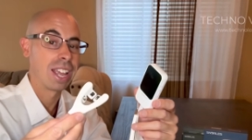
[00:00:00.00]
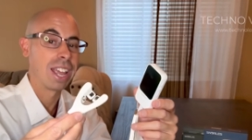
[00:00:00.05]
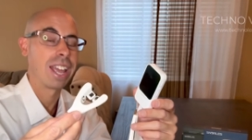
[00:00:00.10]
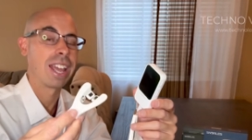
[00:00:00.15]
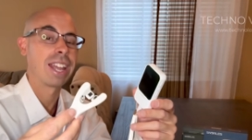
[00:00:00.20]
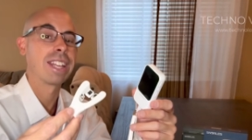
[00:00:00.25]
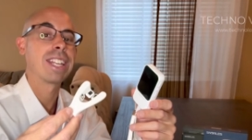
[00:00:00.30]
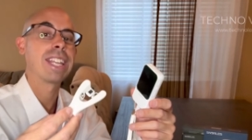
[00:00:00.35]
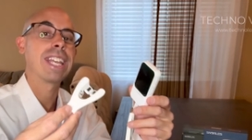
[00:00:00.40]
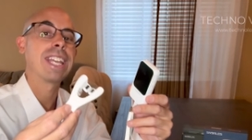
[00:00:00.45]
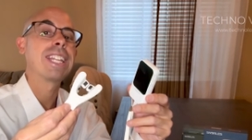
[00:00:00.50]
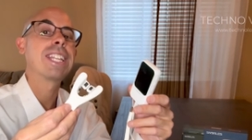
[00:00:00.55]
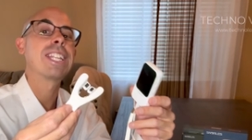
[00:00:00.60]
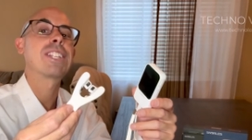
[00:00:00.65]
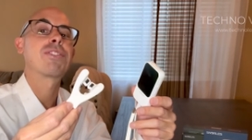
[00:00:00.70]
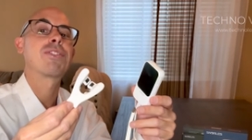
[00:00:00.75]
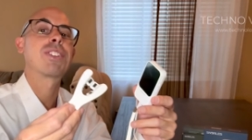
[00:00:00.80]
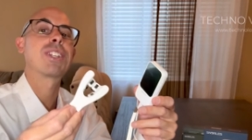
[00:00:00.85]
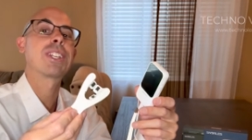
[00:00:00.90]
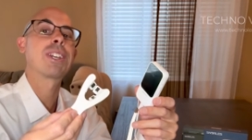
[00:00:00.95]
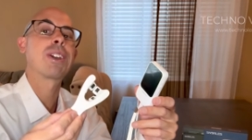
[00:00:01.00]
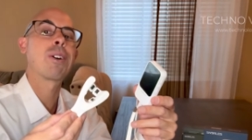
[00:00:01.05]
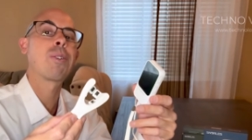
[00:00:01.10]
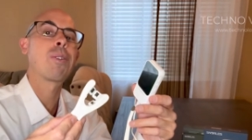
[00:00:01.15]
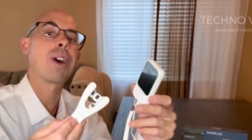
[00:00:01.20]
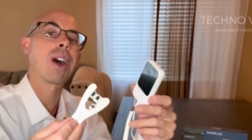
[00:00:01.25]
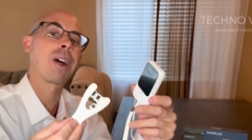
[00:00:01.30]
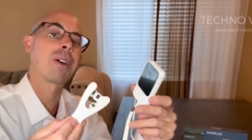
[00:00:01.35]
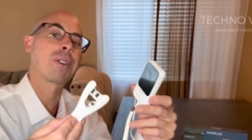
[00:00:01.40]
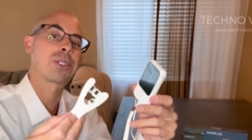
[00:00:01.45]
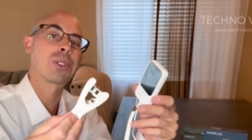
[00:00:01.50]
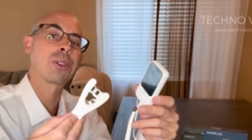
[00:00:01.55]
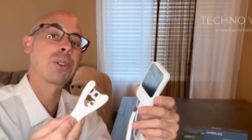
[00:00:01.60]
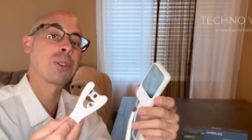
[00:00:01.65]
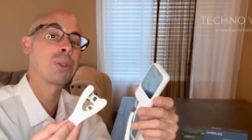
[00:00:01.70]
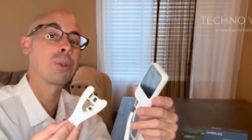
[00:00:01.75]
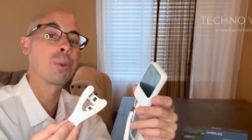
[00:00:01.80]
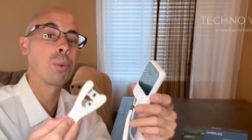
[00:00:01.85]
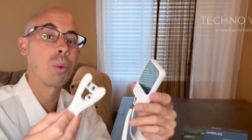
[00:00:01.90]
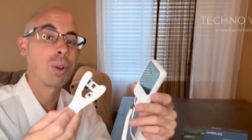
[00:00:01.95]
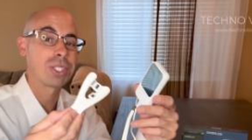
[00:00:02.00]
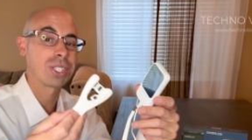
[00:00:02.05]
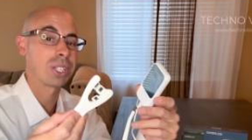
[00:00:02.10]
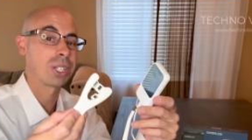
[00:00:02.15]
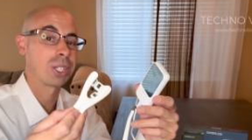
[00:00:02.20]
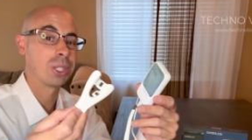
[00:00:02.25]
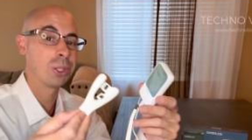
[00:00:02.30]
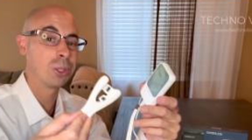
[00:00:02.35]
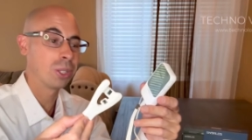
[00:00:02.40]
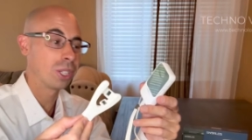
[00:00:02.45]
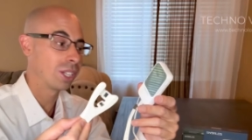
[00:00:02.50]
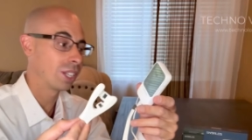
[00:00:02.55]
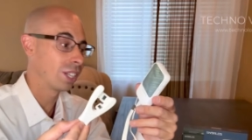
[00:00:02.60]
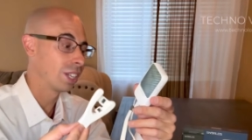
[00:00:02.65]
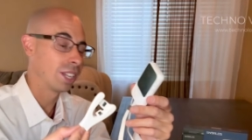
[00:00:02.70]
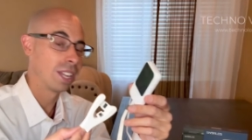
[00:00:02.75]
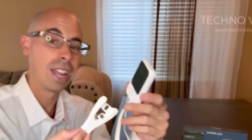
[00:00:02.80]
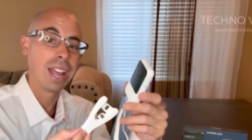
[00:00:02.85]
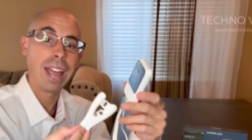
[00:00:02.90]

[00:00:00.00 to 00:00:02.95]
And in this video, I'll show you what's included,